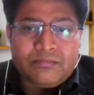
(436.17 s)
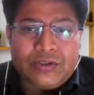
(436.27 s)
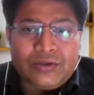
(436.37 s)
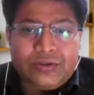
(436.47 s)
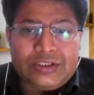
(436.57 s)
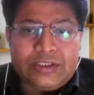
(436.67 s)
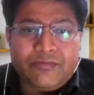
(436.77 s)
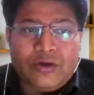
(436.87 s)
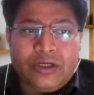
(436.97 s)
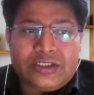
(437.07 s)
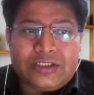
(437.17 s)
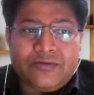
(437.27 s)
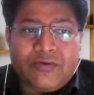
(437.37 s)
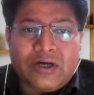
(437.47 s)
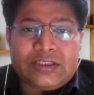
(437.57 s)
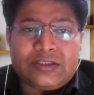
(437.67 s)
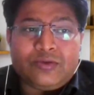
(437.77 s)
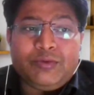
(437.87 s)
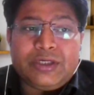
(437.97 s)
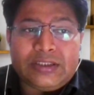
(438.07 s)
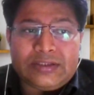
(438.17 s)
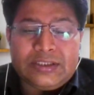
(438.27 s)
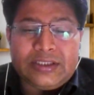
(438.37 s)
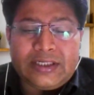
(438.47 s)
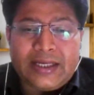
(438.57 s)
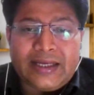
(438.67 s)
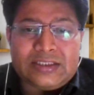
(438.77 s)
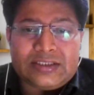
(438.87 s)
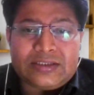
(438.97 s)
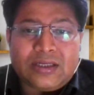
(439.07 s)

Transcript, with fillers: because the violation was to be considered as